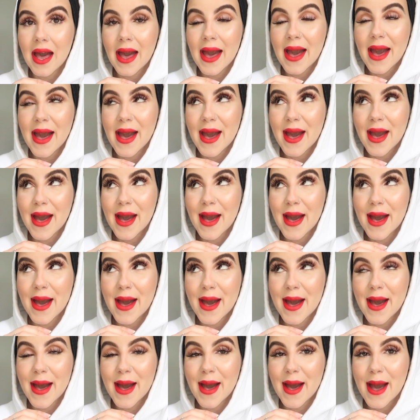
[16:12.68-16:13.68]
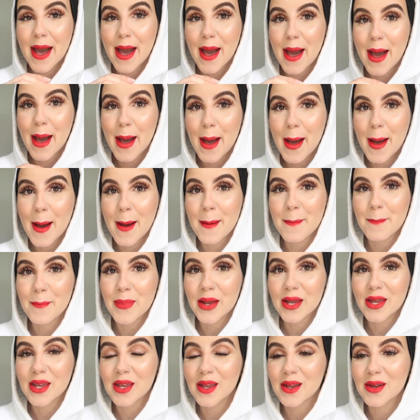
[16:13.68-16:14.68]
up.
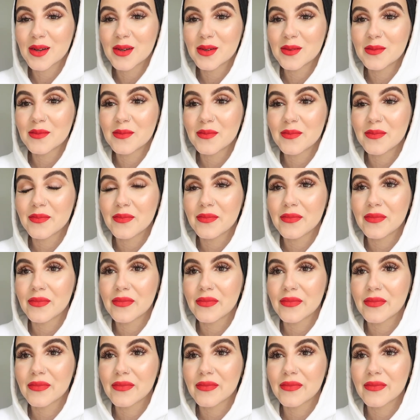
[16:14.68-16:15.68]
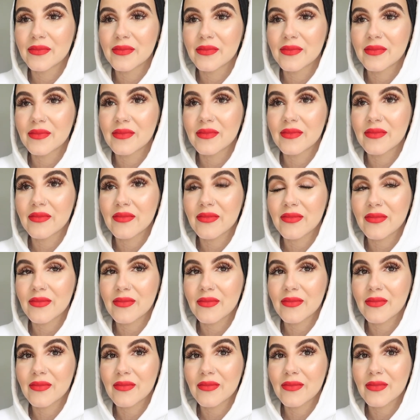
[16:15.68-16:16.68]
I booked a table I Bill's by the way, yeah, for
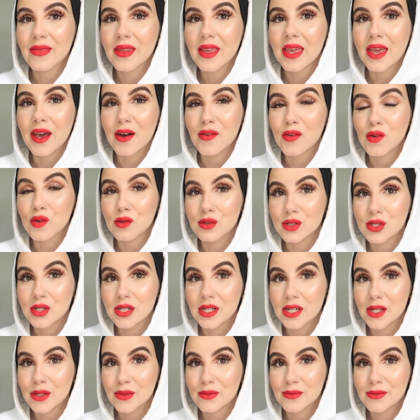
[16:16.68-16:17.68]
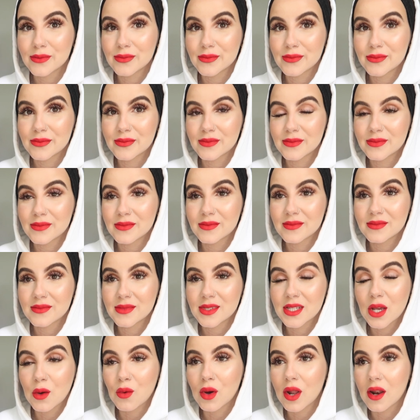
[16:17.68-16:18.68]
6 o'clock. Yeah, of course you did. I did.
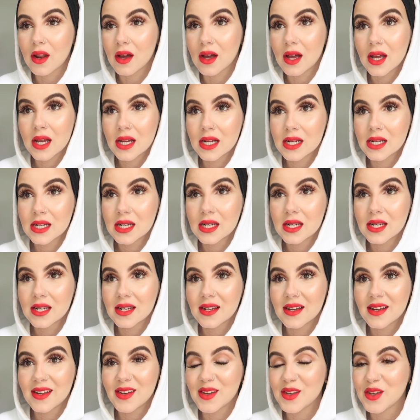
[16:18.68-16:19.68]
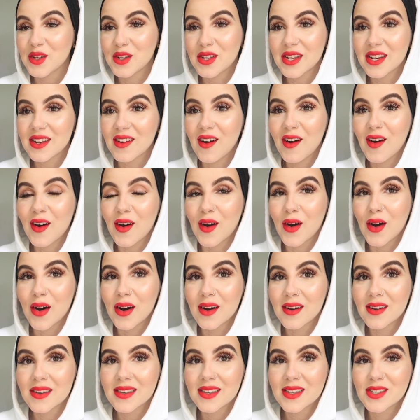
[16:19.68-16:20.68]
Say wallah. I did. And you did not. I
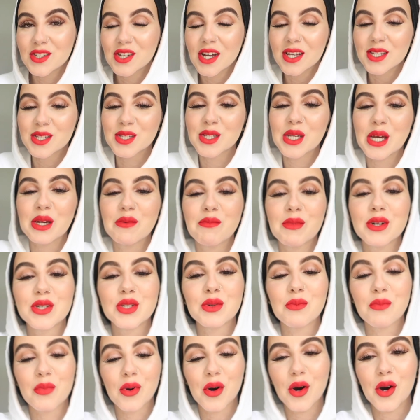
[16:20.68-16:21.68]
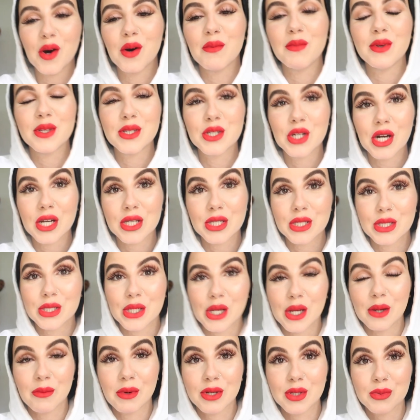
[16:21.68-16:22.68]
did. You chat so much ready. Bob. You trust
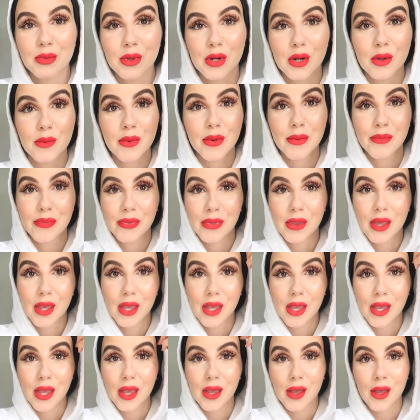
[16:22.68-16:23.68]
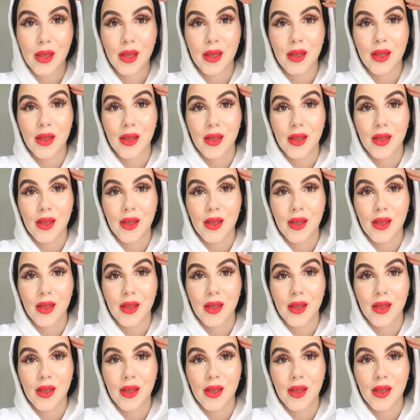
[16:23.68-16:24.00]
so much Bob. I said I did